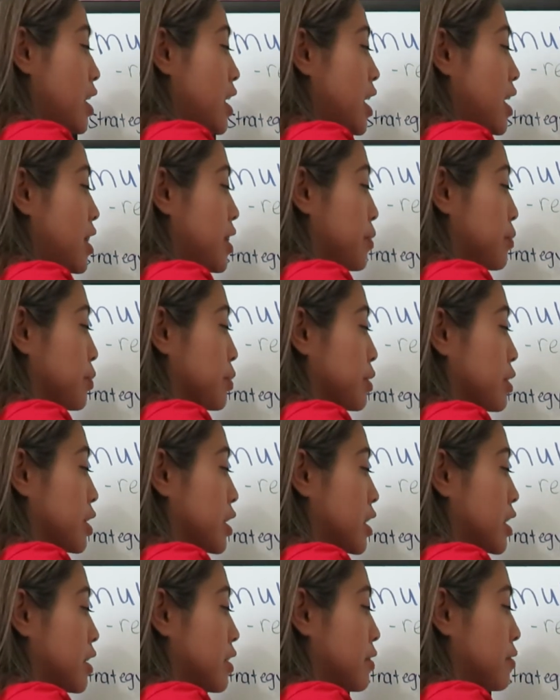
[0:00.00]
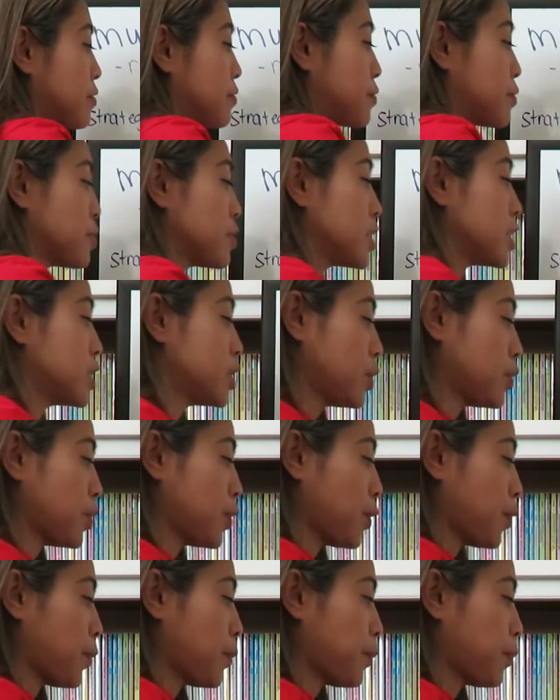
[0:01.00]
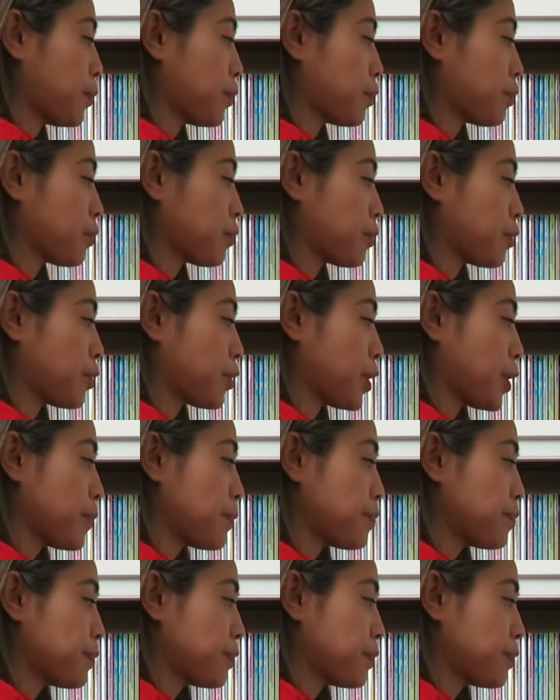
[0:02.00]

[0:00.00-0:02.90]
and then we're looking for the total. Okay.